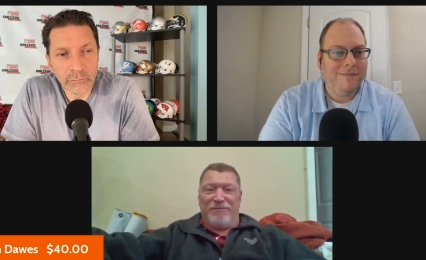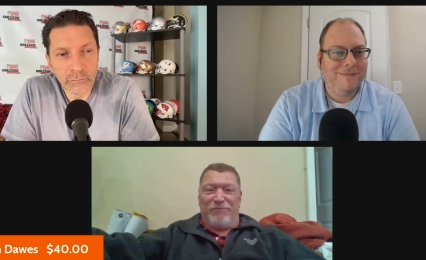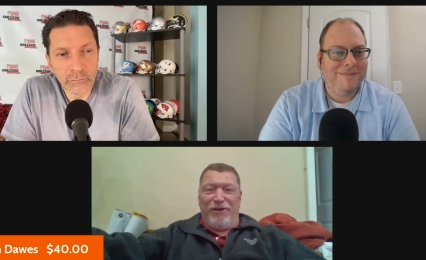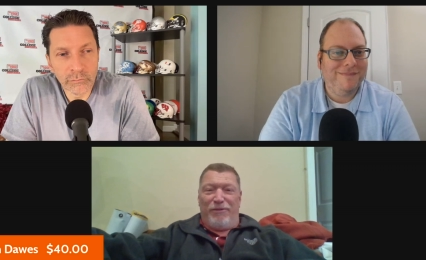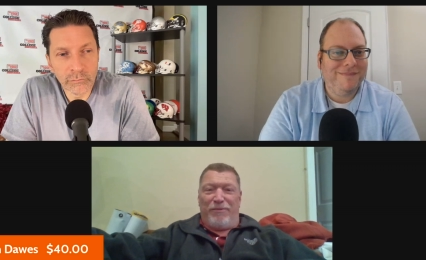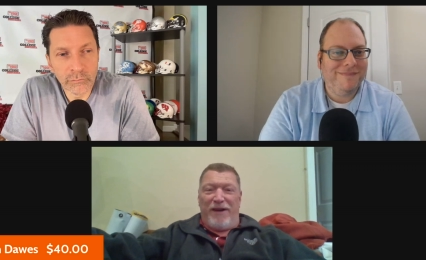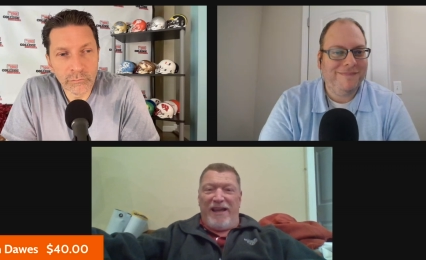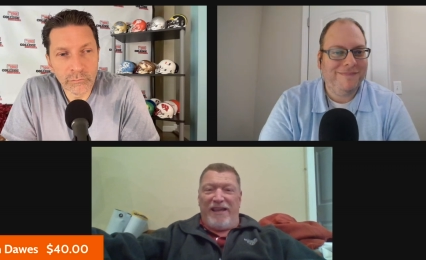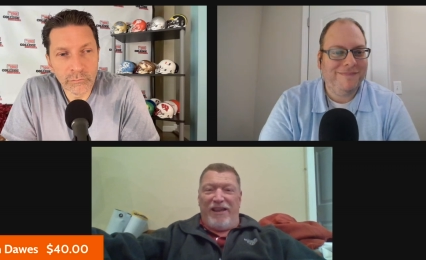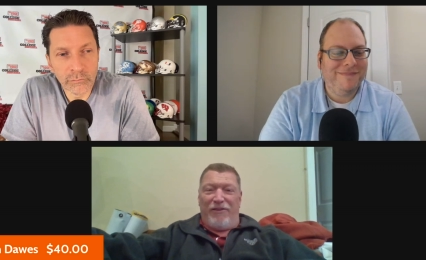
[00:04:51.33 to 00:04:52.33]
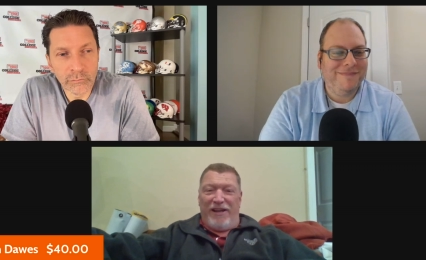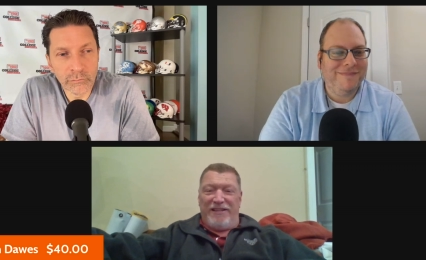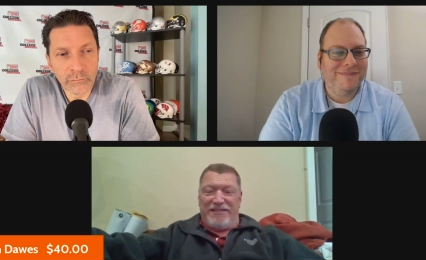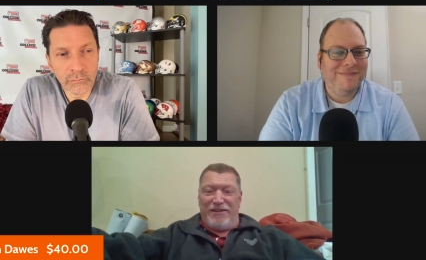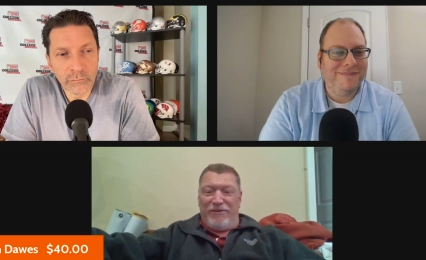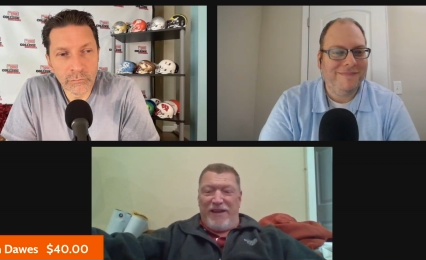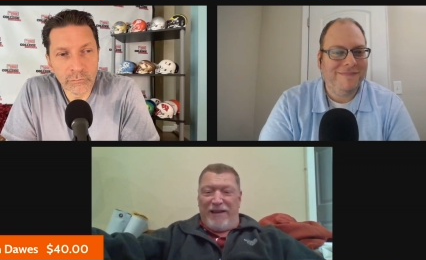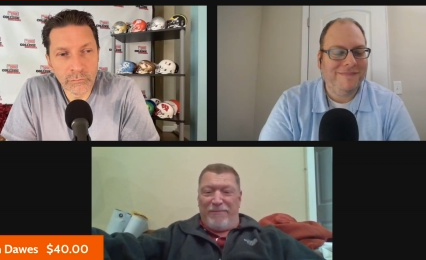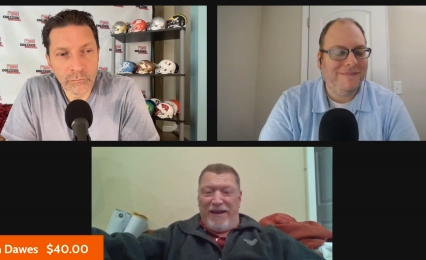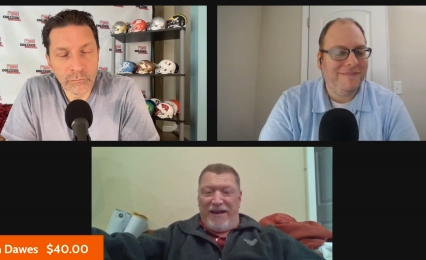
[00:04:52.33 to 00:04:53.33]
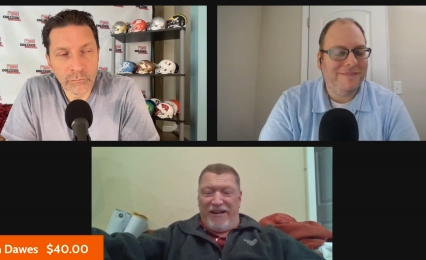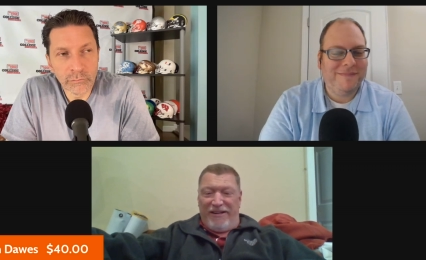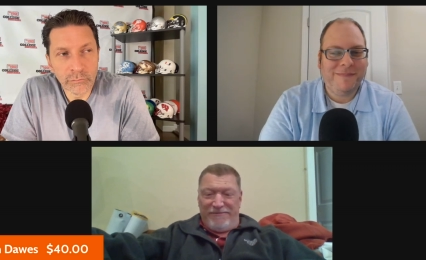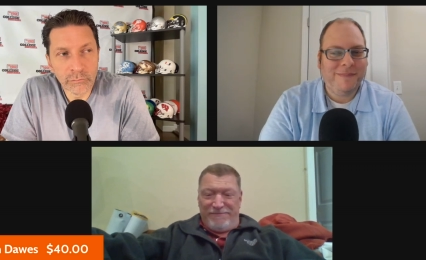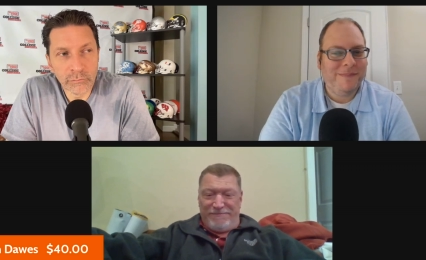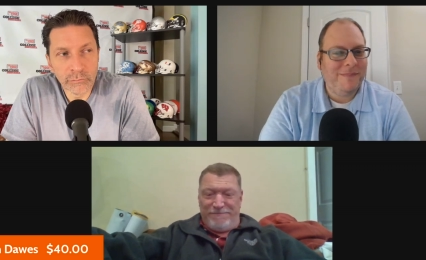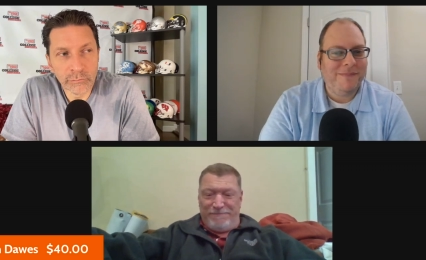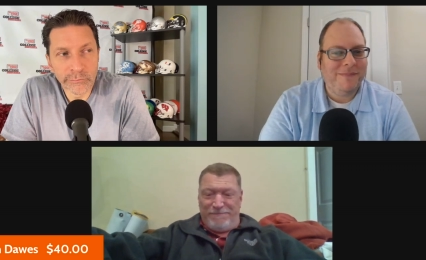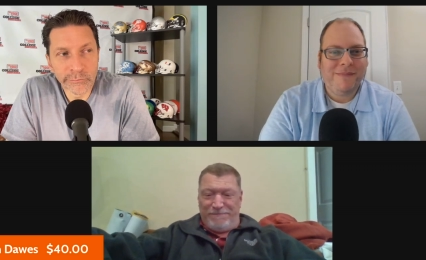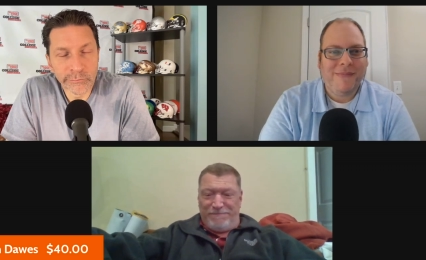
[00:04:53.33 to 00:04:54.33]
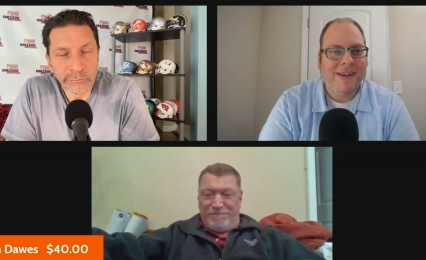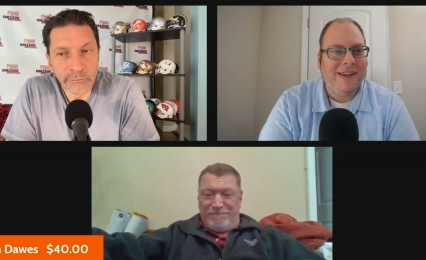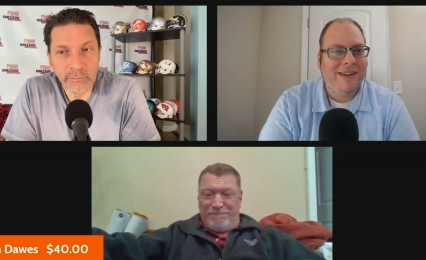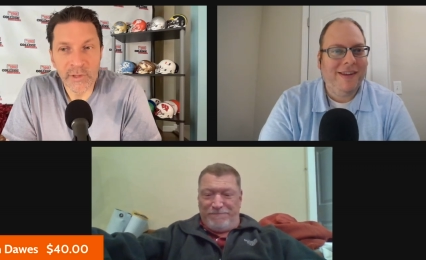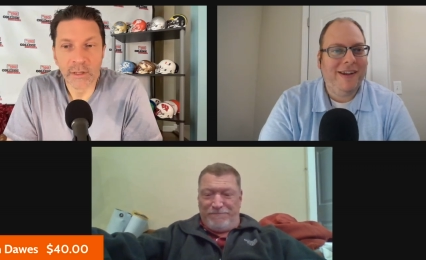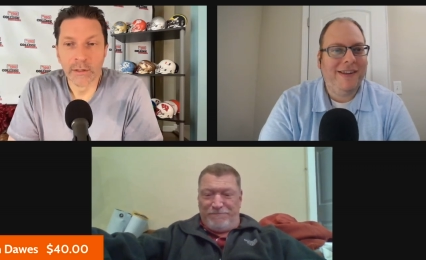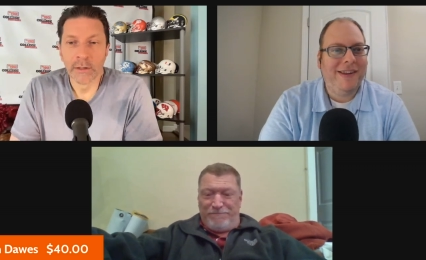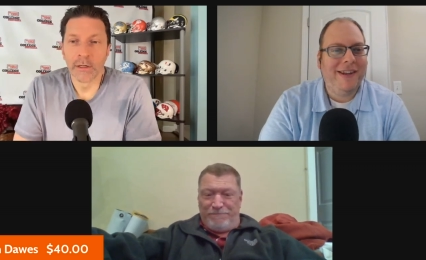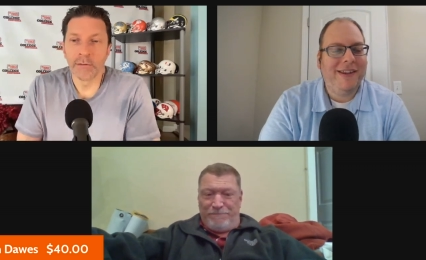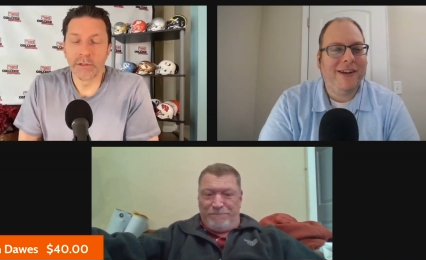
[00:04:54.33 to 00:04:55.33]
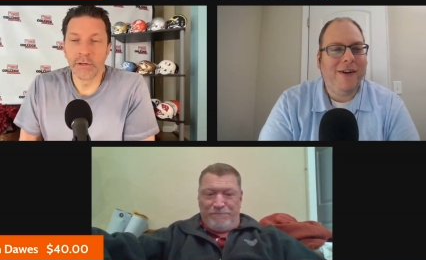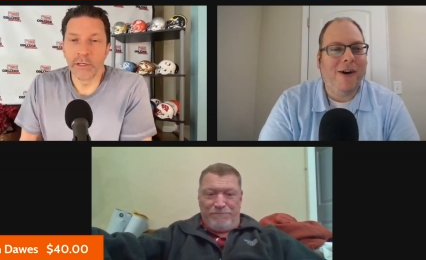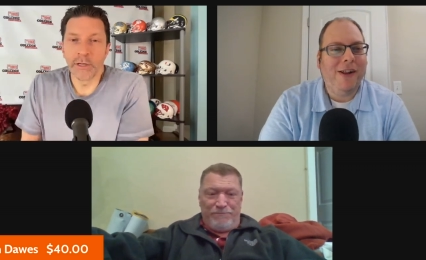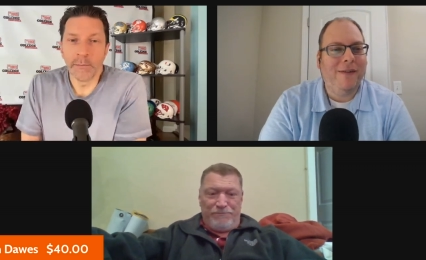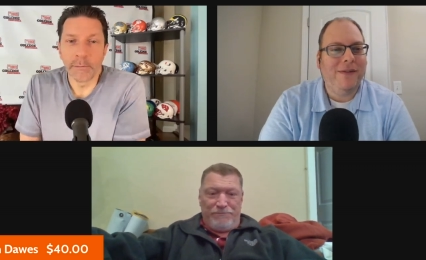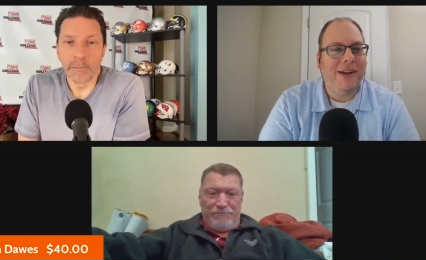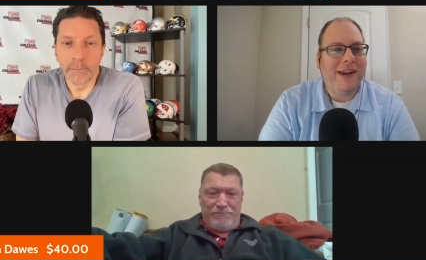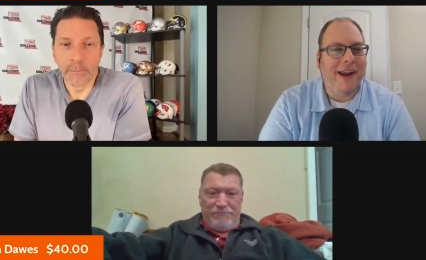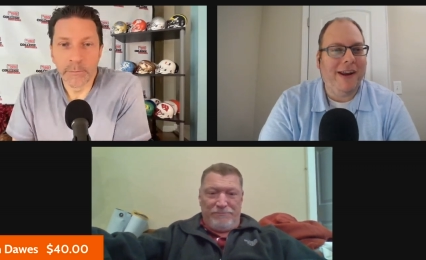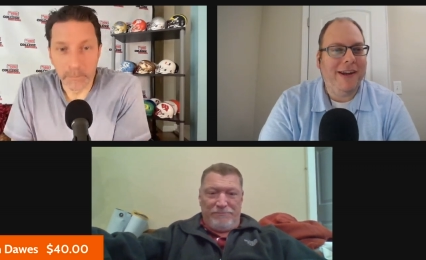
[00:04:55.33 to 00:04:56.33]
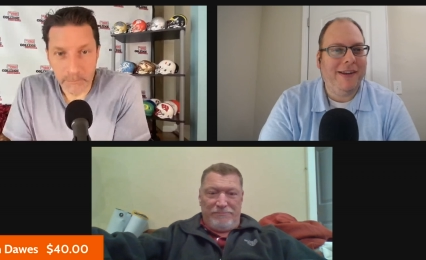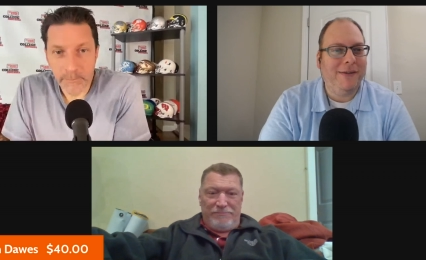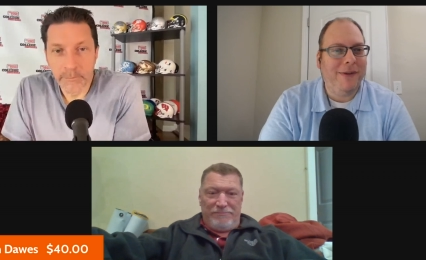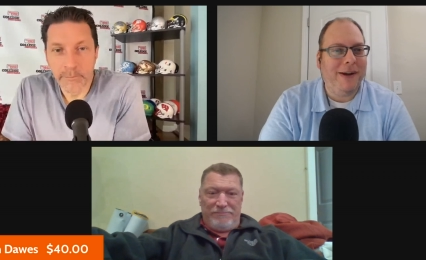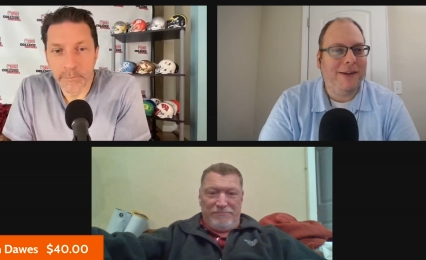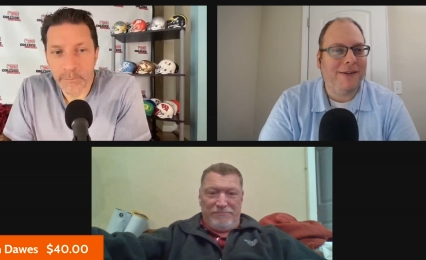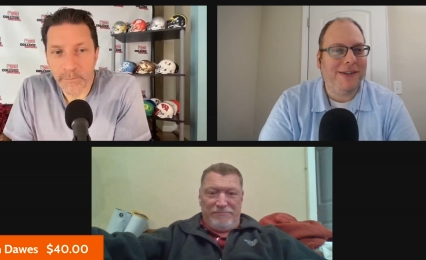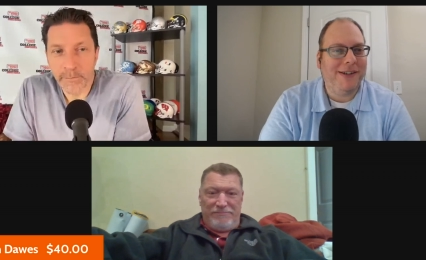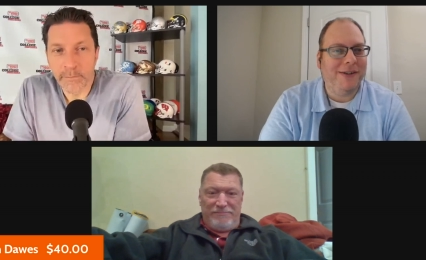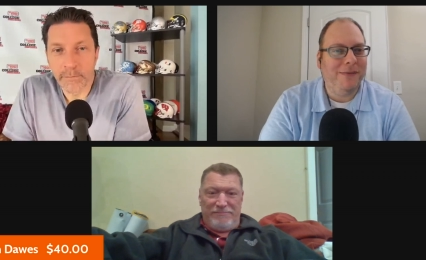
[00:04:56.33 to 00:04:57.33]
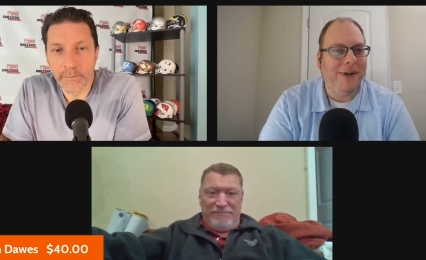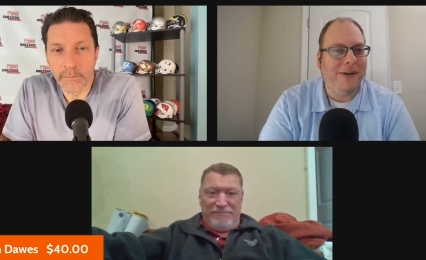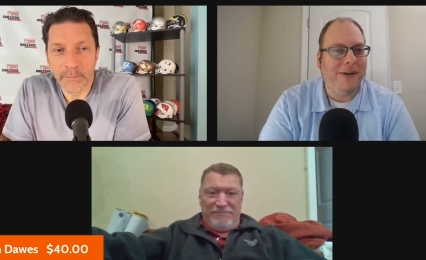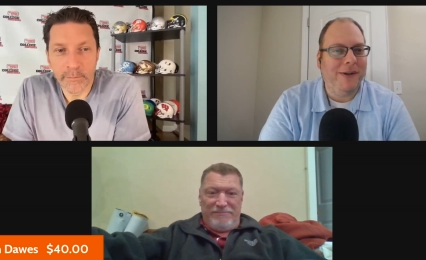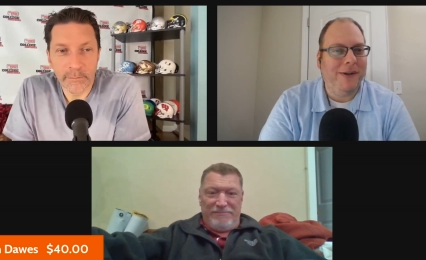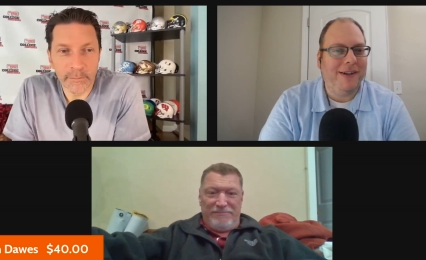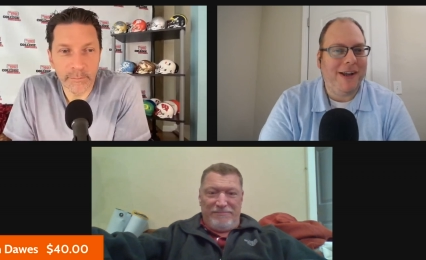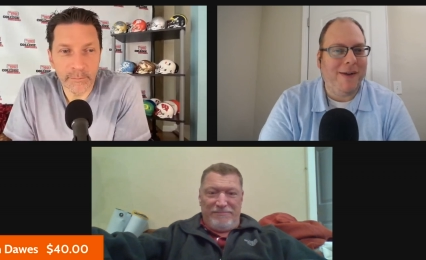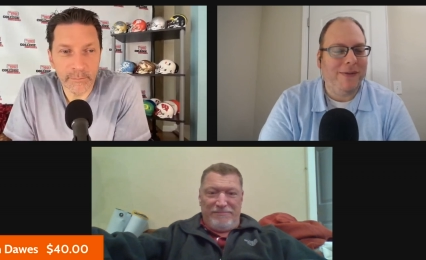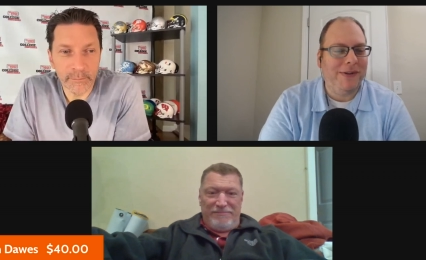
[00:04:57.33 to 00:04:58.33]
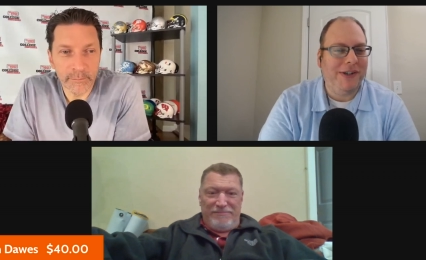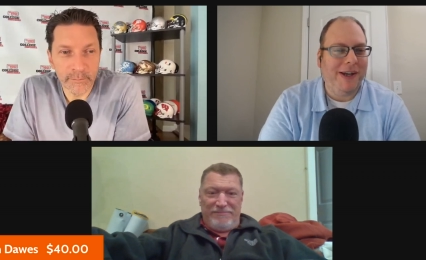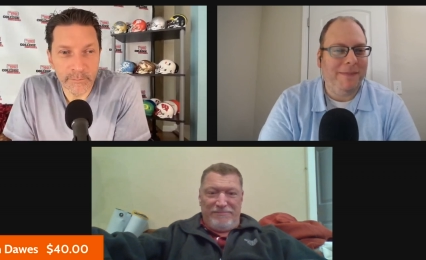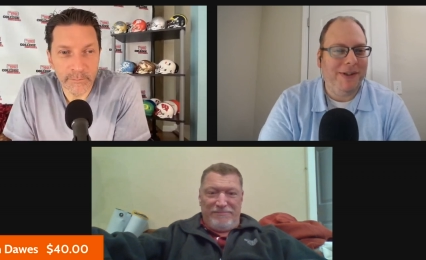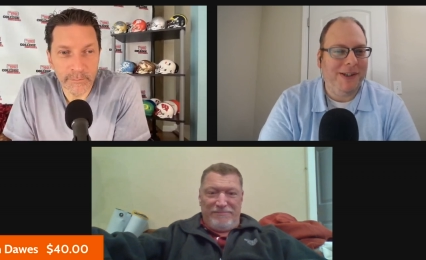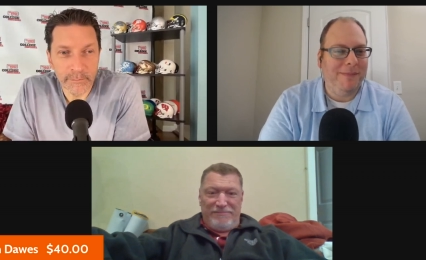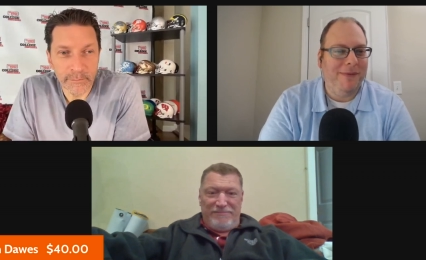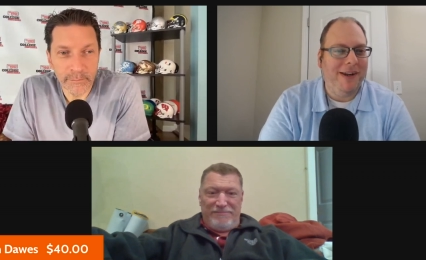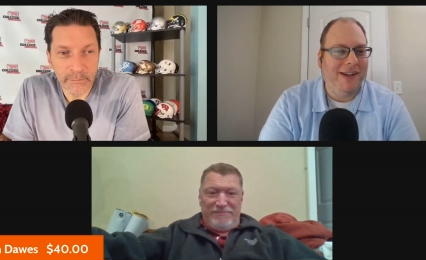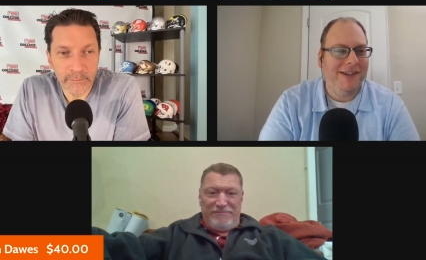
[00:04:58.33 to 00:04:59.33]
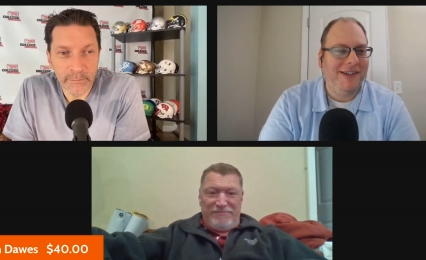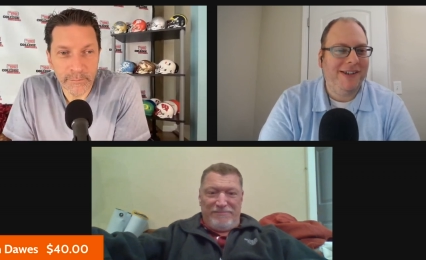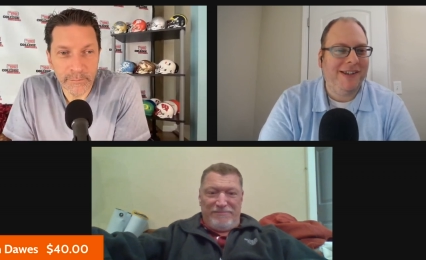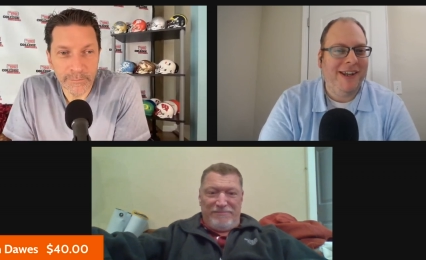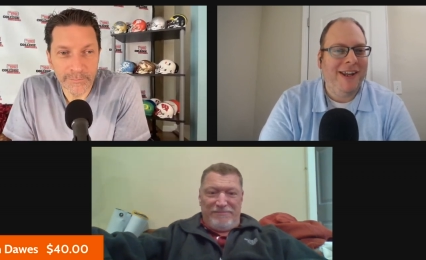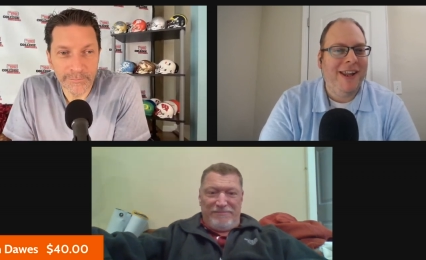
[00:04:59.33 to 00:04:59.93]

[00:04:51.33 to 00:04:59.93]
Speaker 1: real bragging rights, no doubt about it. The the, the gall of
Speaker 2: negating the regular season win with a conference championship win is just